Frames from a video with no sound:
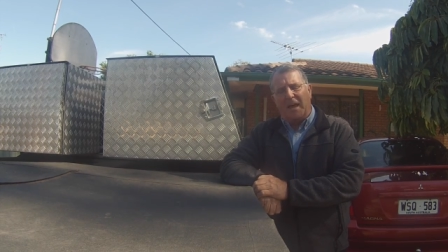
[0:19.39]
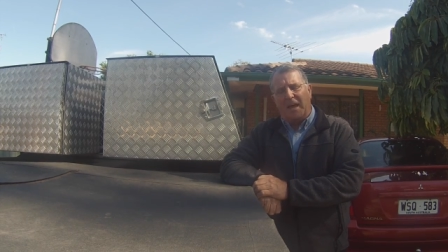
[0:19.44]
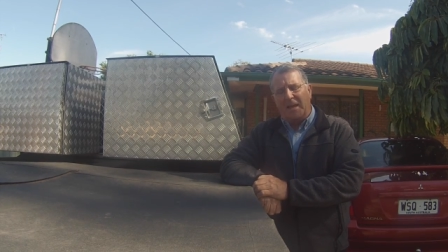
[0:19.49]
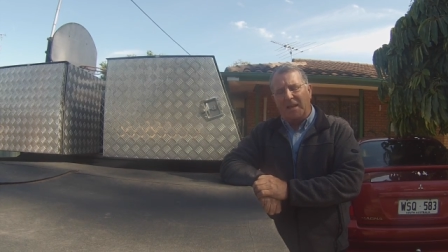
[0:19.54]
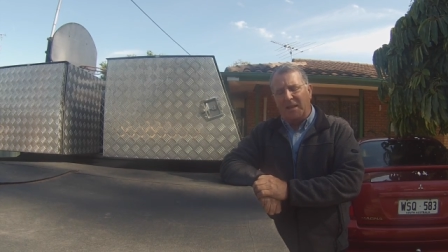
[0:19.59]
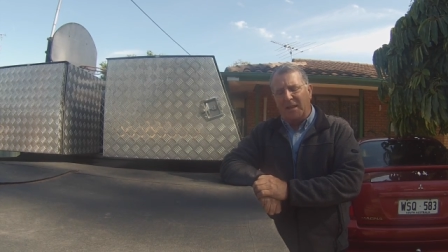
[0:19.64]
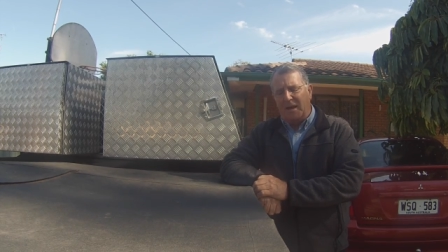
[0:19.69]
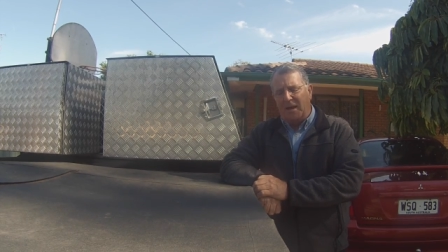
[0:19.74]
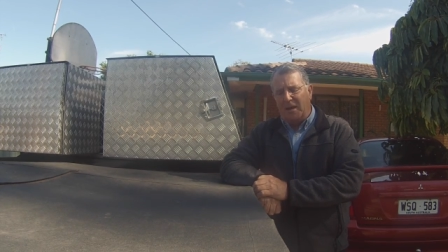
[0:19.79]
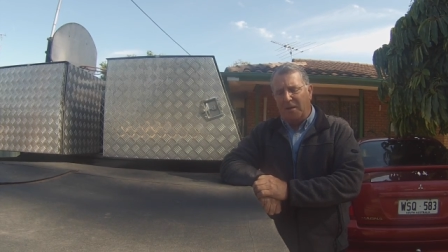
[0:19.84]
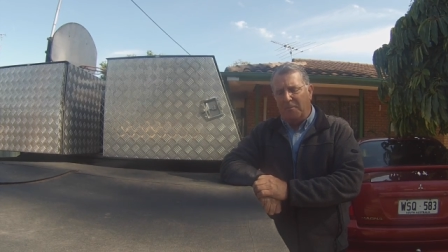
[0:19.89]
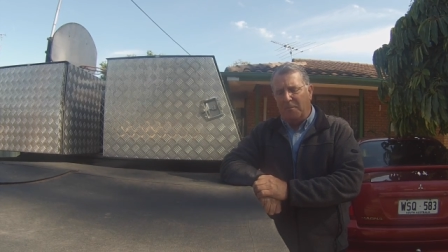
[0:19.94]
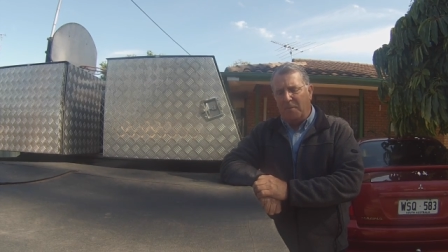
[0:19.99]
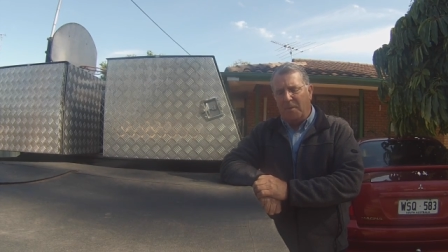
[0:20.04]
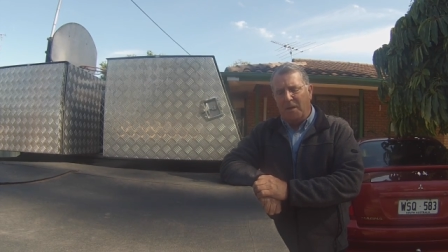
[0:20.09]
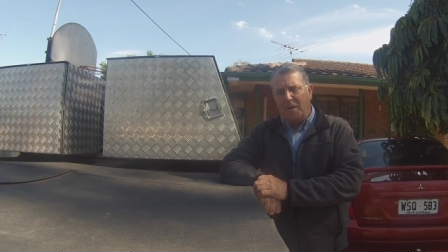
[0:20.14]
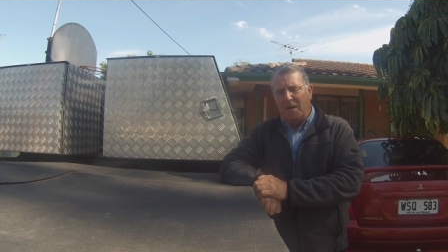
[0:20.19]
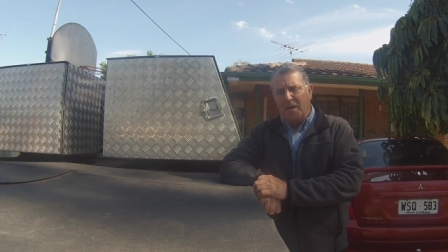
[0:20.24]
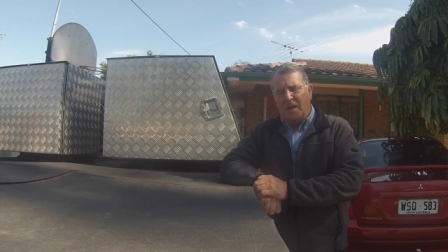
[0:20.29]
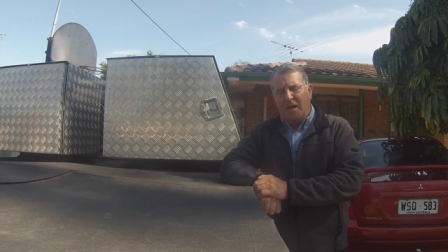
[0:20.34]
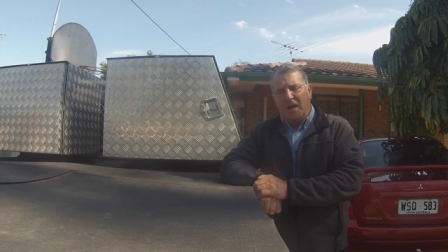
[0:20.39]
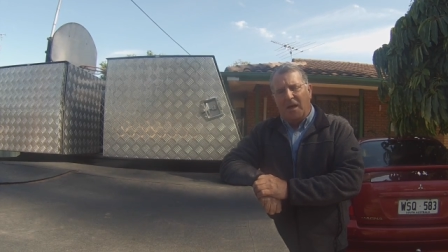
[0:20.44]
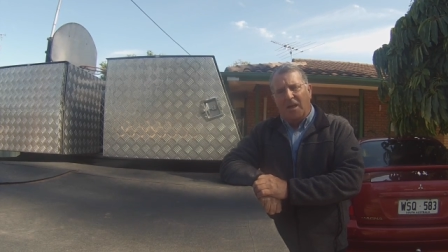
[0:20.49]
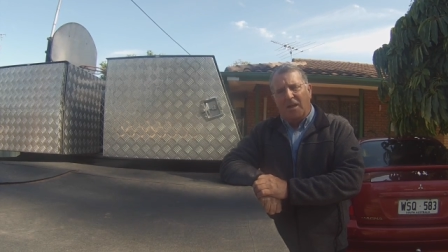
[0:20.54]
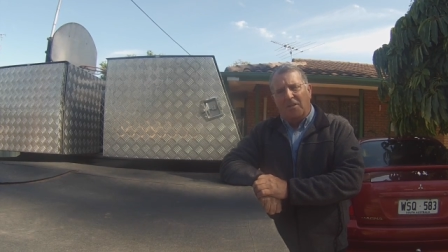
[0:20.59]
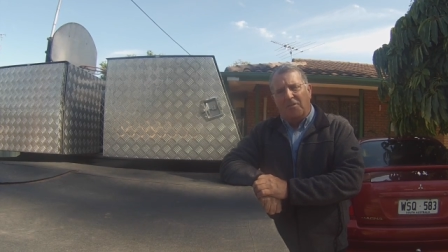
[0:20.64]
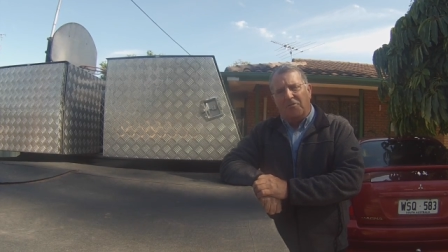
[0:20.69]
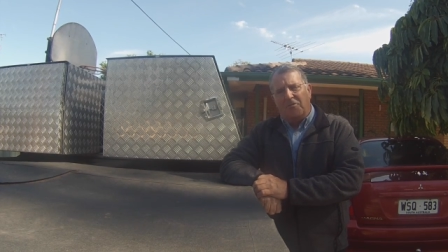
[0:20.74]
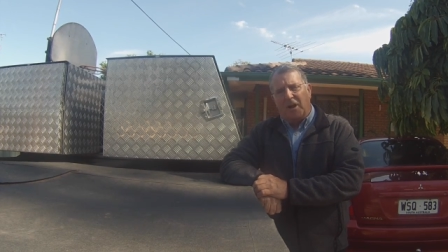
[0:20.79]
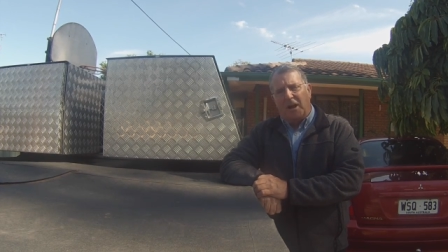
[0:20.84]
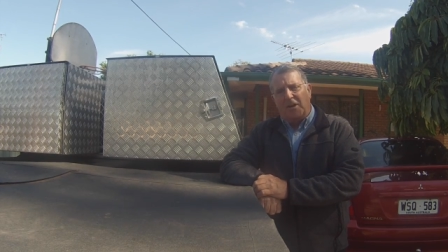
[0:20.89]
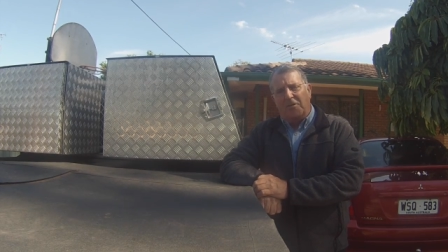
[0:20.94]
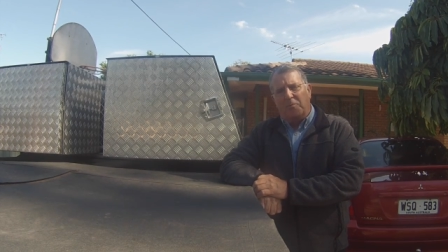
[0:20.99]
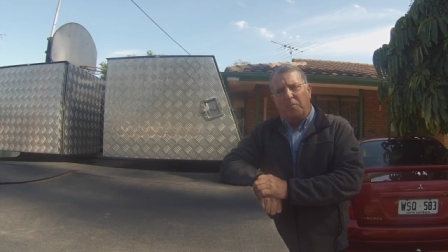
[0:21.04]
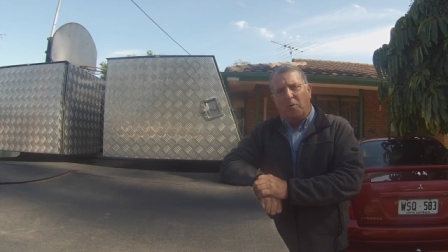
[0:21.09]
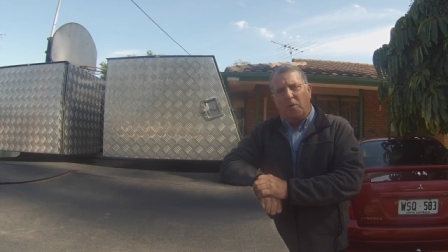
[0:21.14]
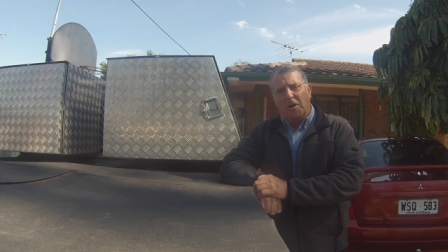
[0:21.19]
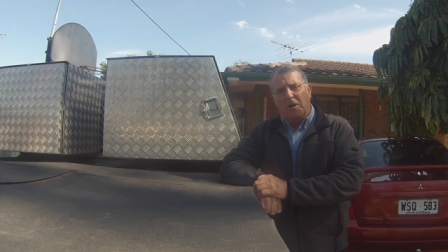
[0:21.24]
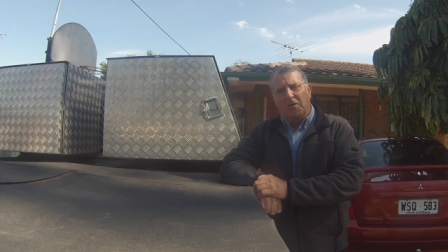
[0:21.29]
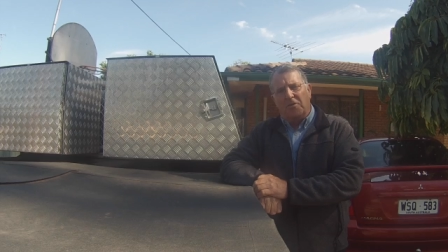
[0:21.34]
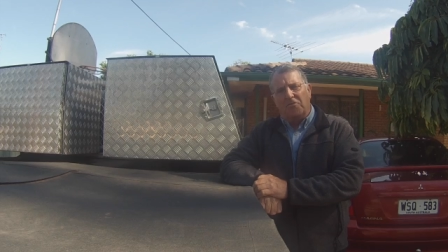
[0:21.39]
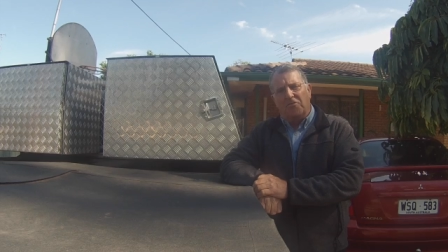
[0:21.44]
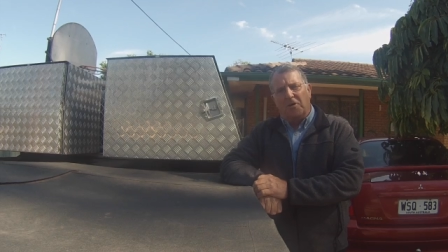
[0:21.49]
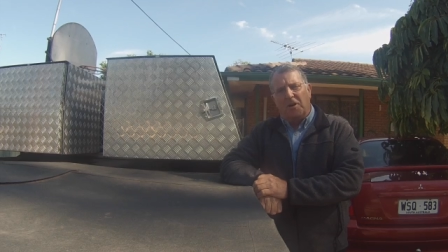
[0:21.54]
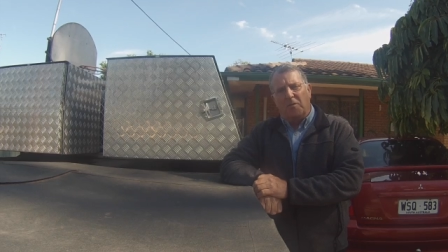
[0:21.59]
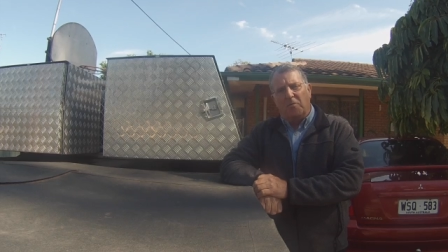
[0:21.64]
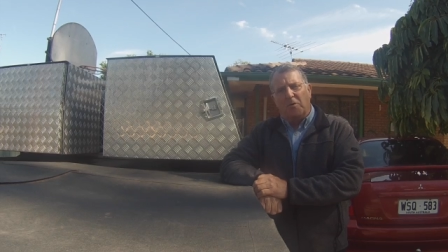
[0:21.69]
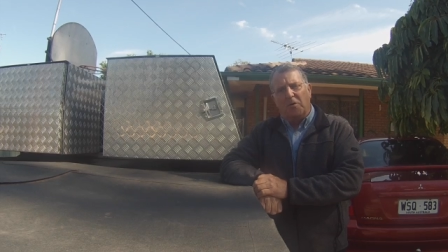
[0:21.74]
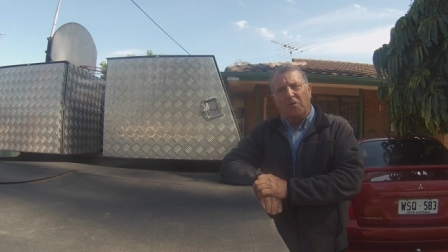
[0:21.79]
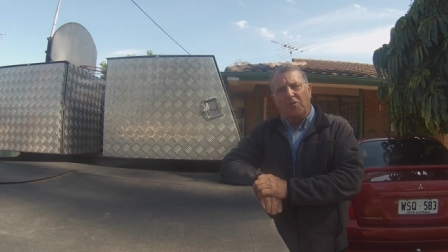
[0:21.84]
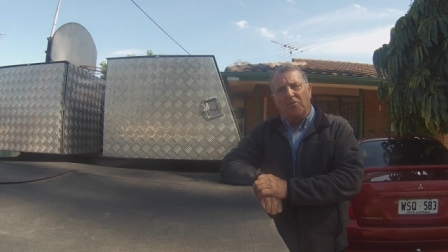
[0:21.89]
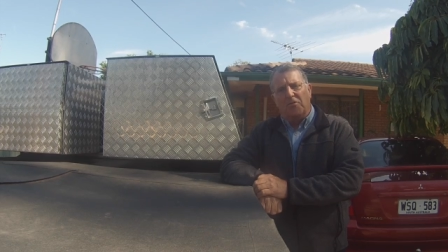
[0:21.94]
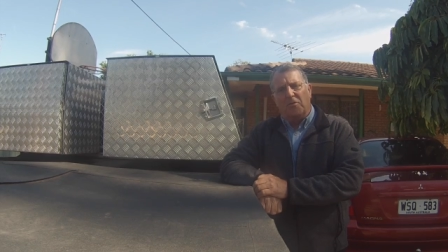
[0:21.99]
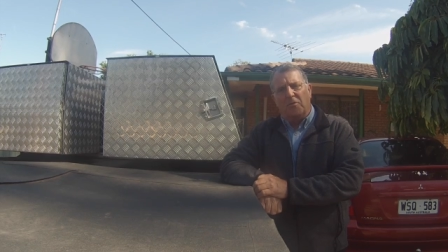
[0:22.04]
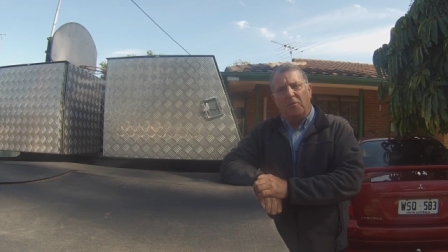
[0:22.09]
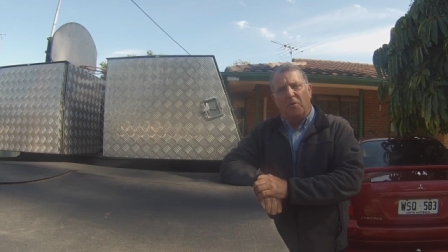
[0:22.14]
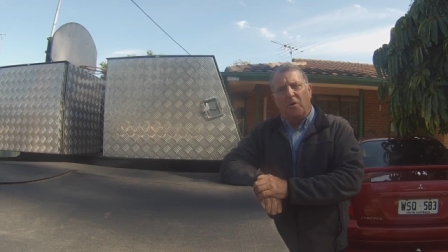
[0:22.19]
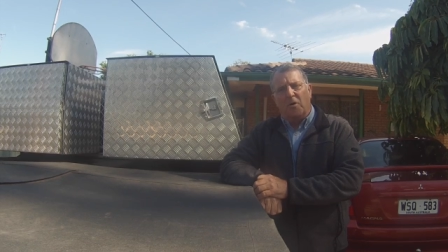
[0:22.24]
and um, transport industry was